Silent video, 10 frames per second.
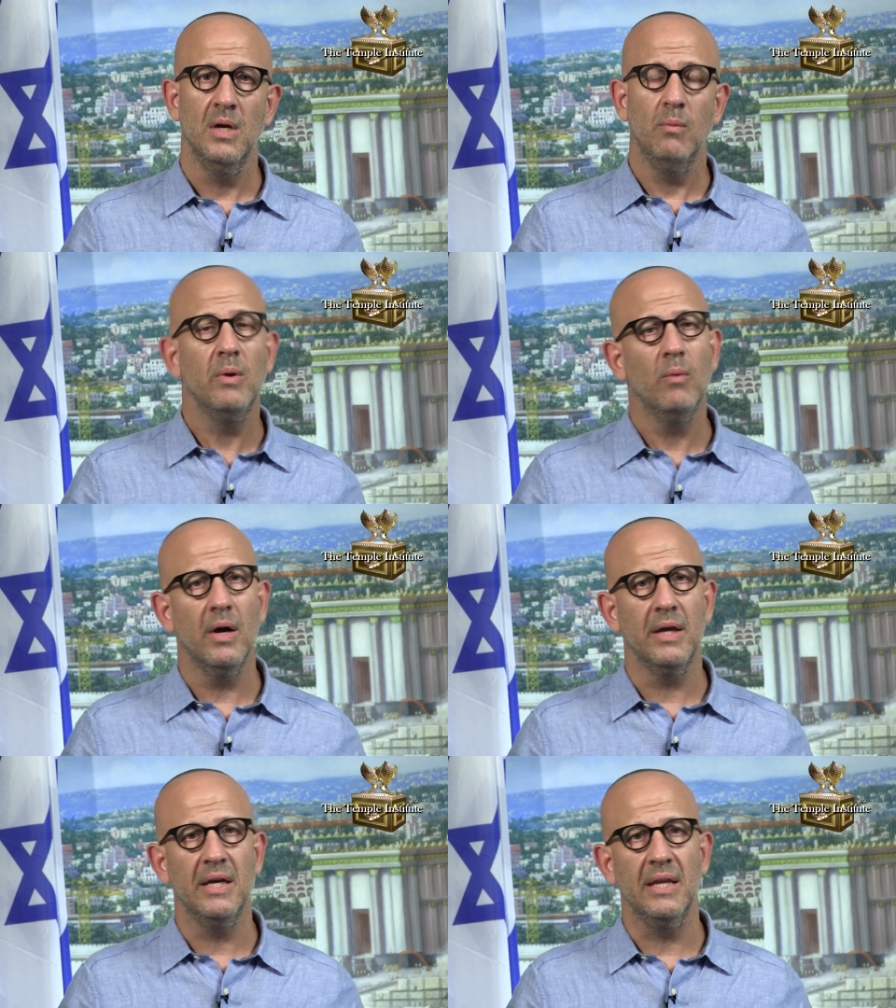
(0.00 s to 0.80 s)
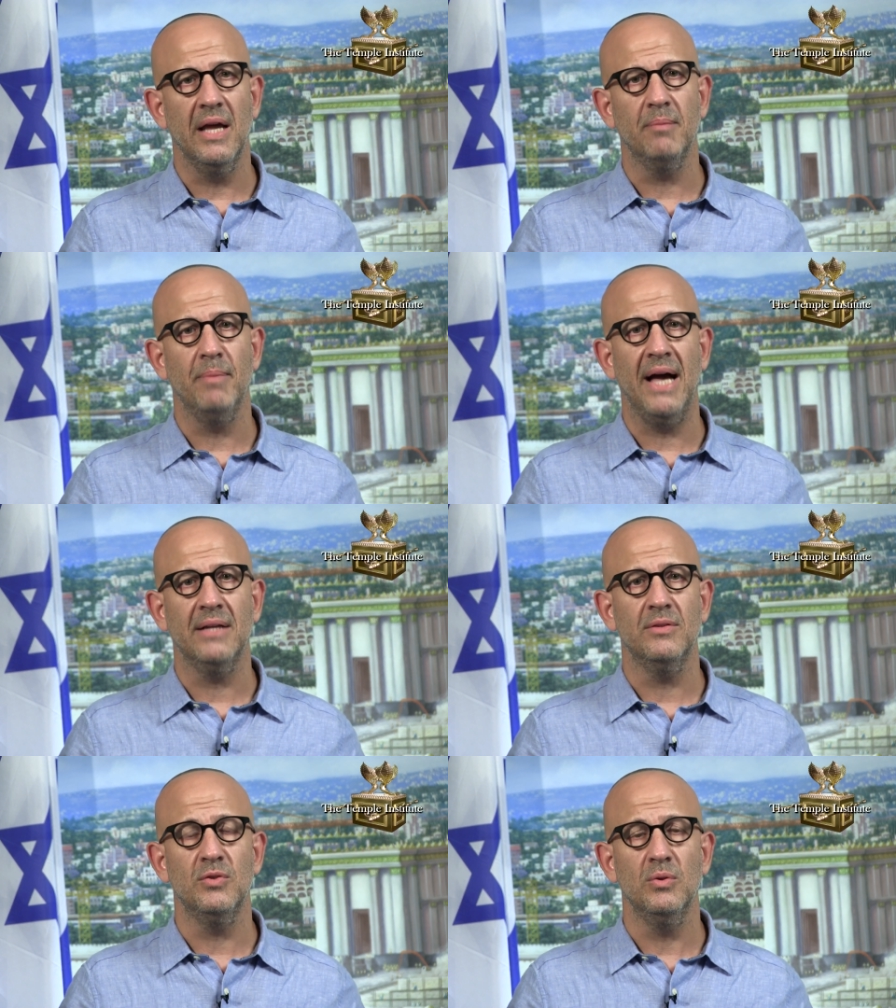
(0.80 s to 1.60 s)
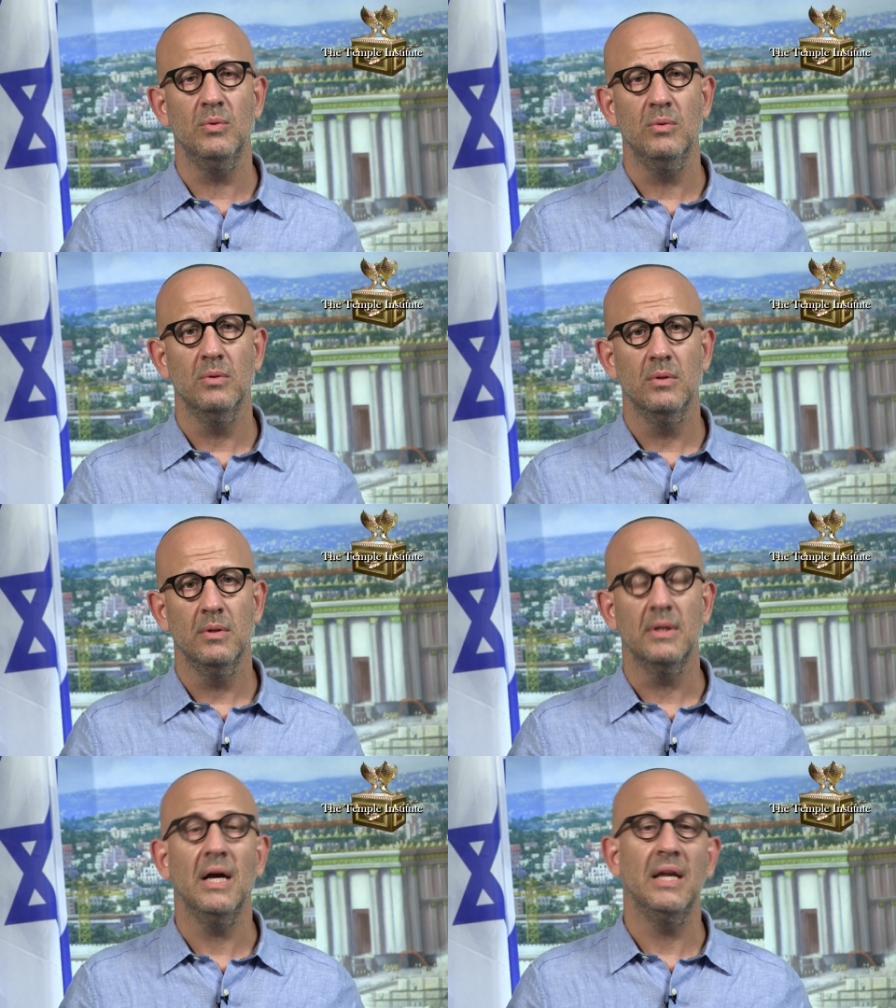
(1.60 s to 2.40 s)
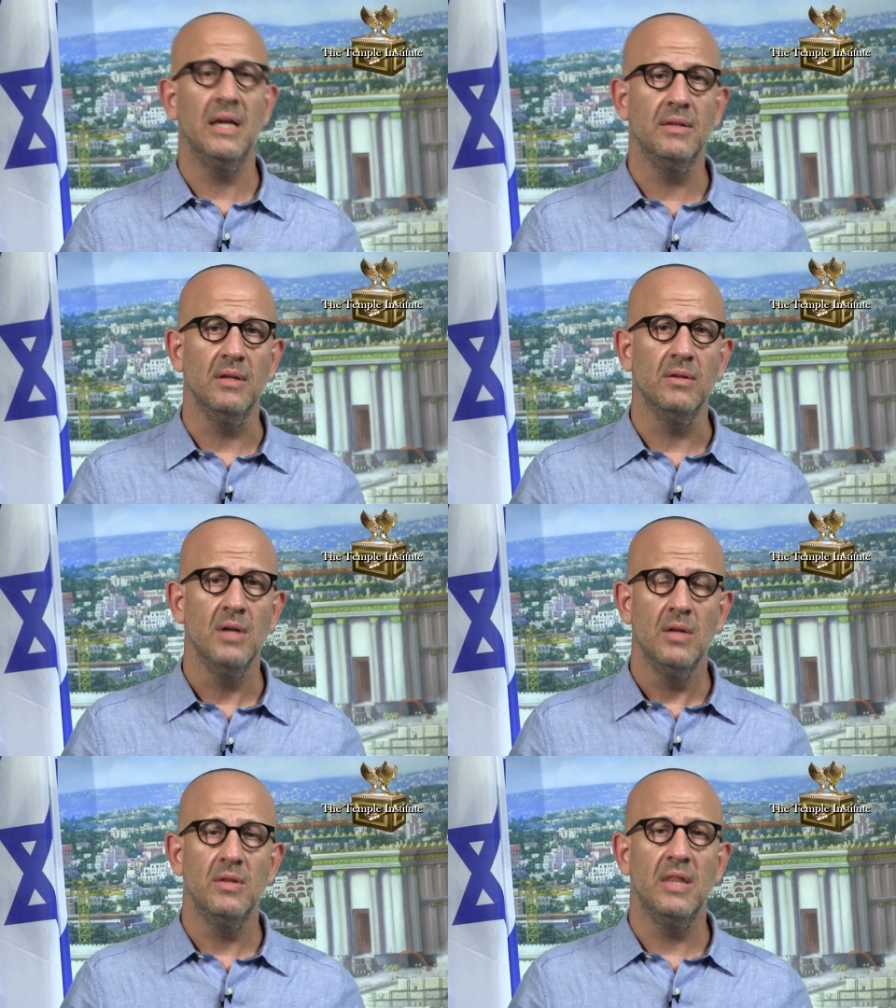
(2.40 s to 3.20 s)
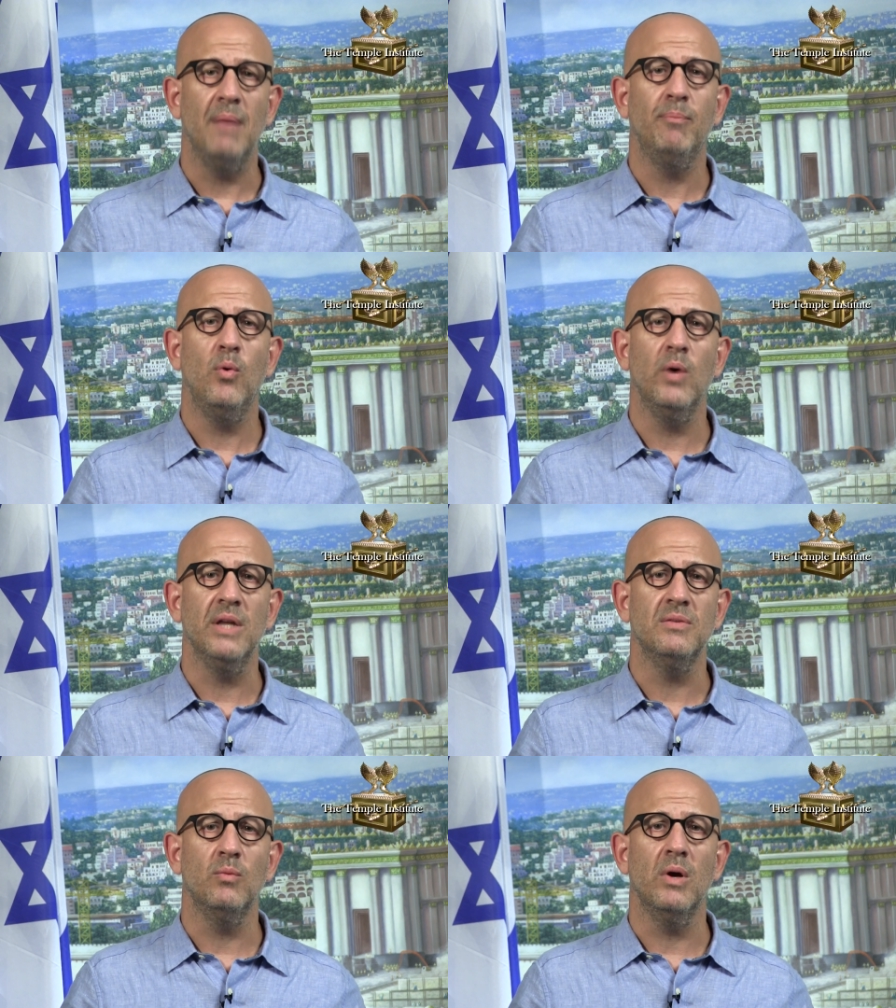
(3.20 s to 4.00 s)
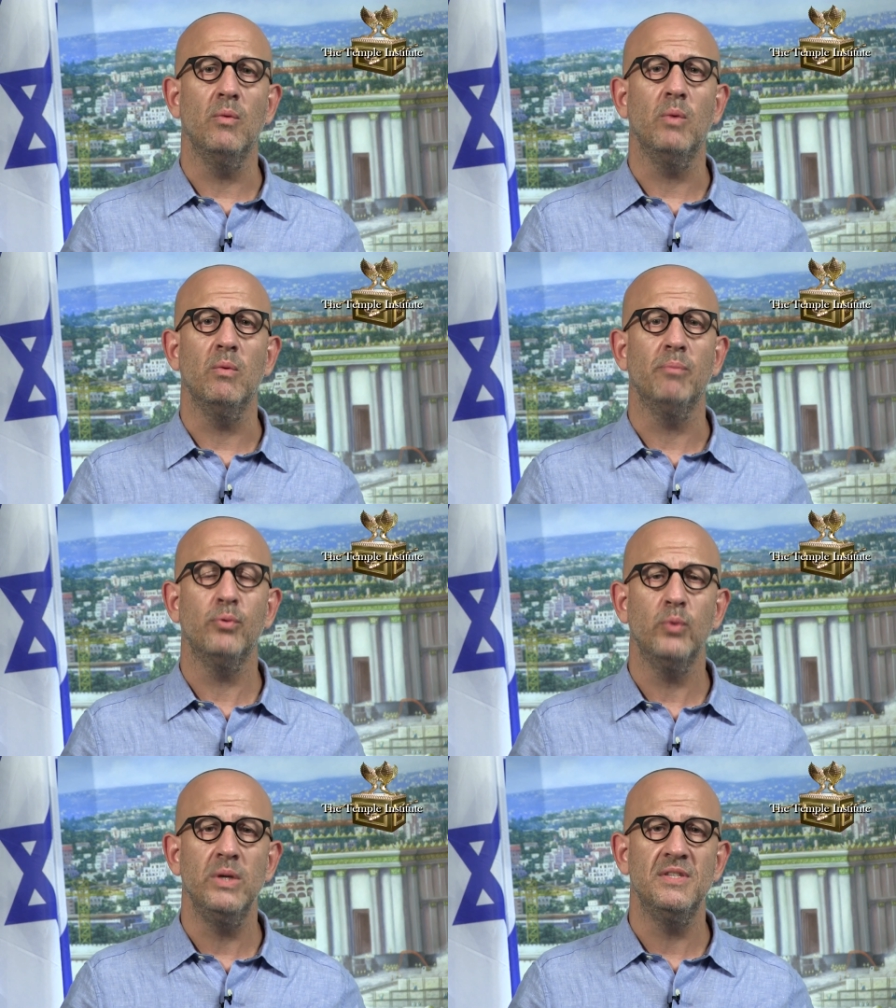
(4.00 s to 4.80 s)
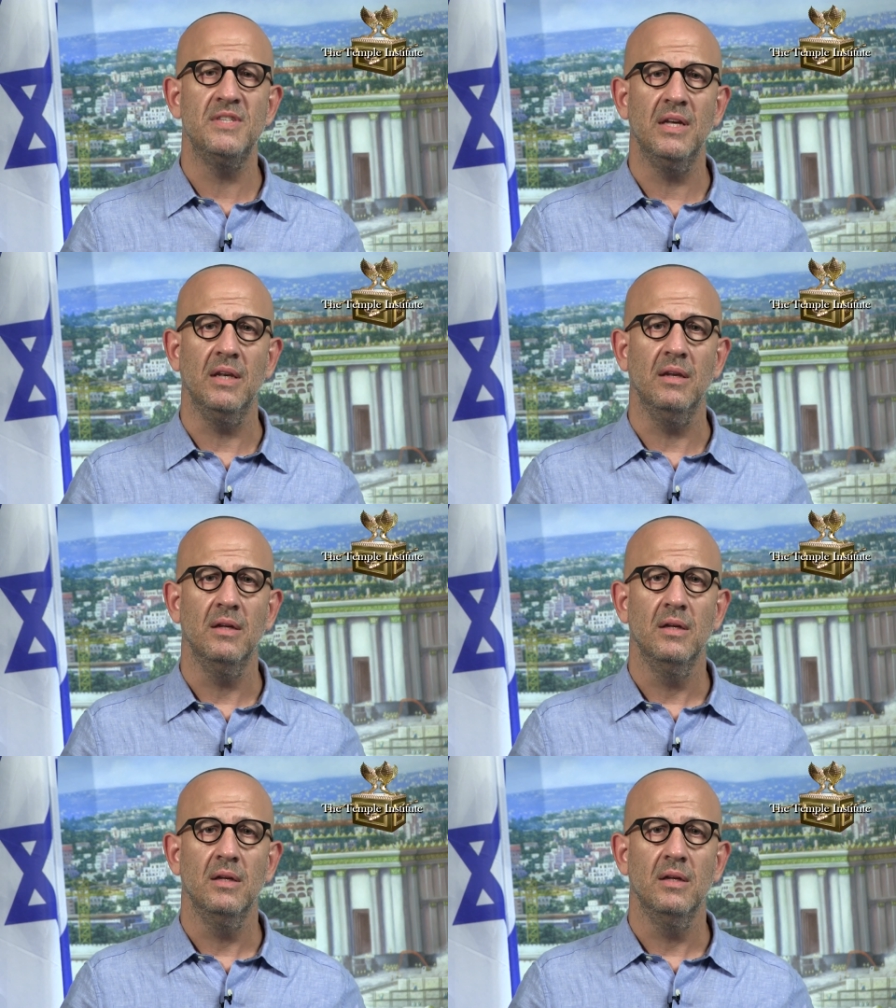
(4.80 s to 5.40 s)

we want to connect back to Gan Eden, to that point where we were pre-sin.